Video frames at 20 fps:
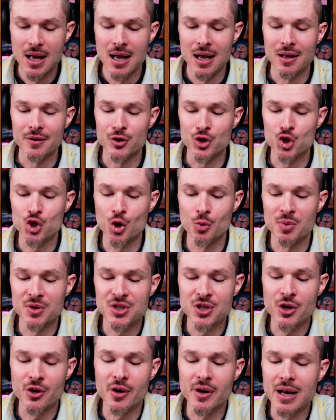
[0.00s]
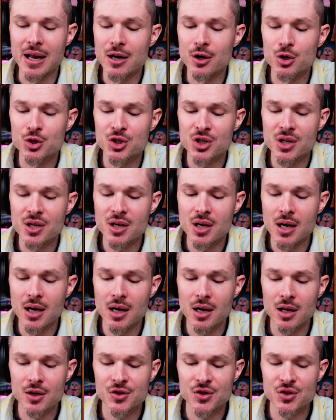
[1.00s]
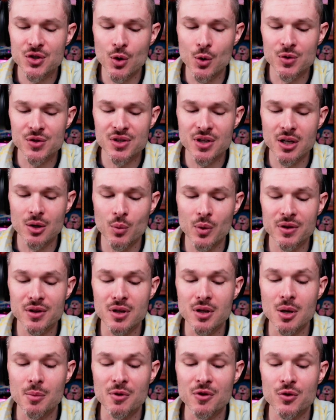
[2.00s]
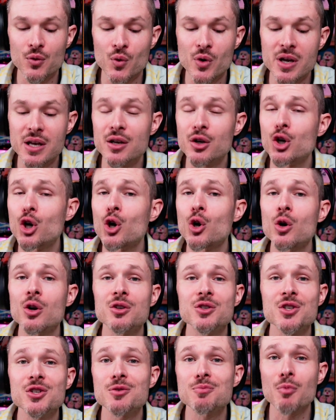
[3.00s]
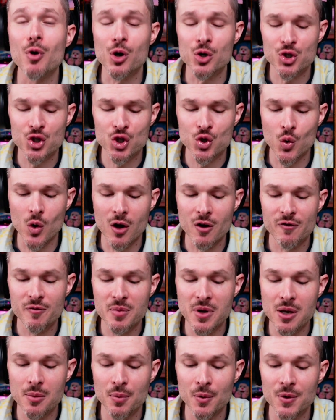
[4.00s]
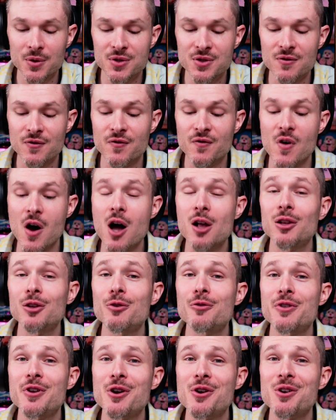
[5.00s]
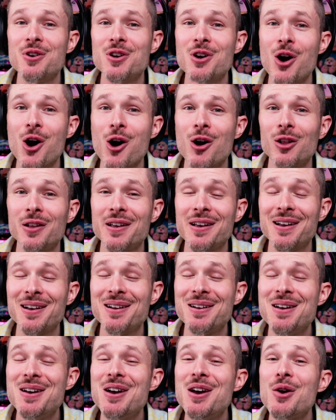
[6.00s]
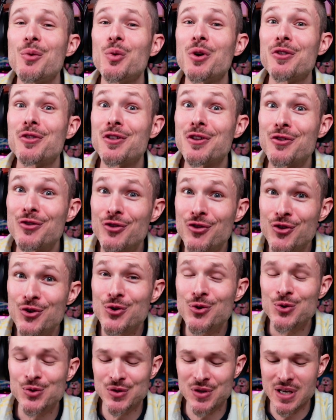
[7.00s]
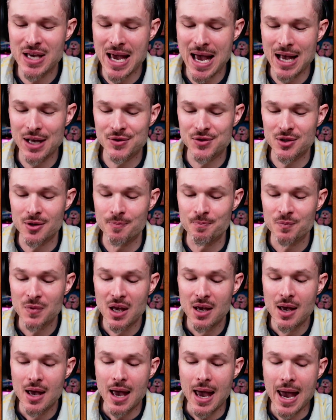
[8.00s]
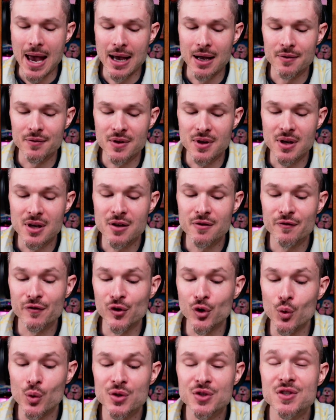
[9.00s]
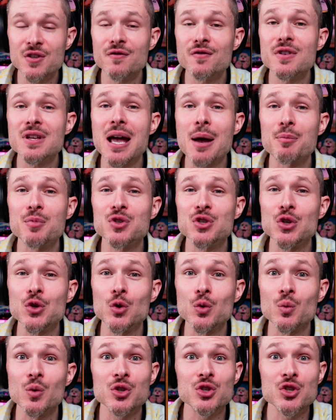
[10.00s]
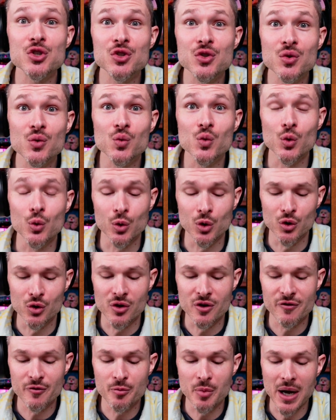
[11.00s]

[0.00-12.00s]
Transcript: And the Jupiterian energy uh, associated with the number three encourages March twelfth people to follow their calling with enthusiasm. And the influence of Neptune, which is the ruler of